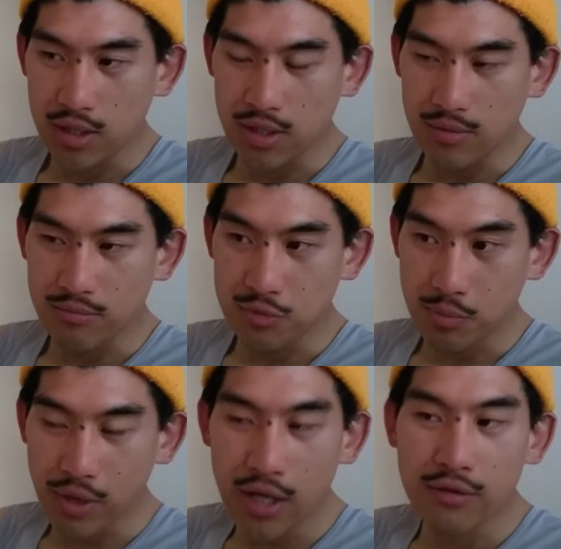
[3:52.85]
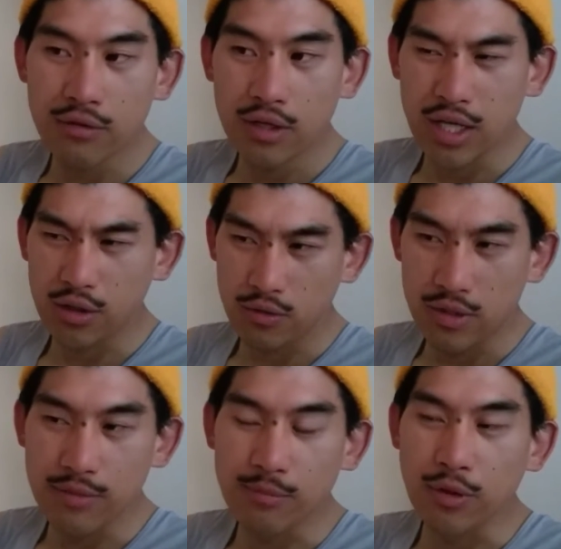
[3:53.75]
Um, Japan and
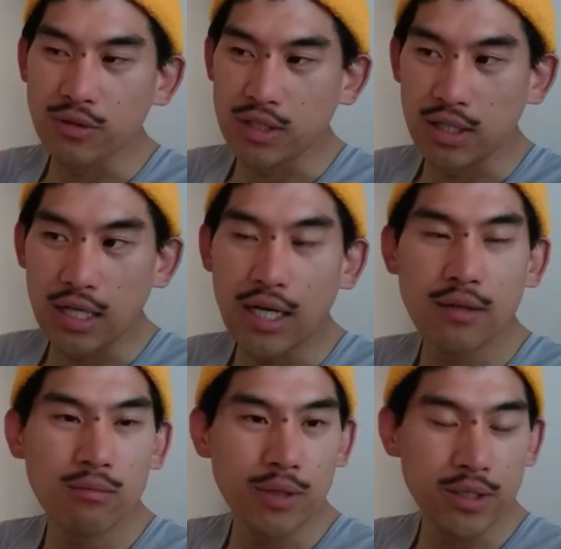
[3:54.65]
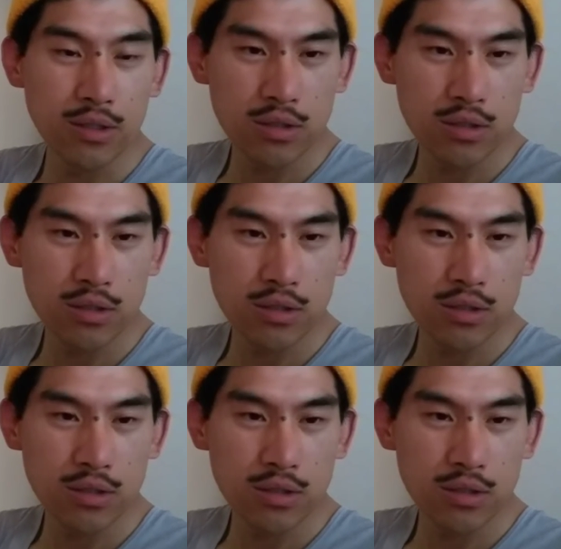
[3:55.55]
Korea both eat a lot, but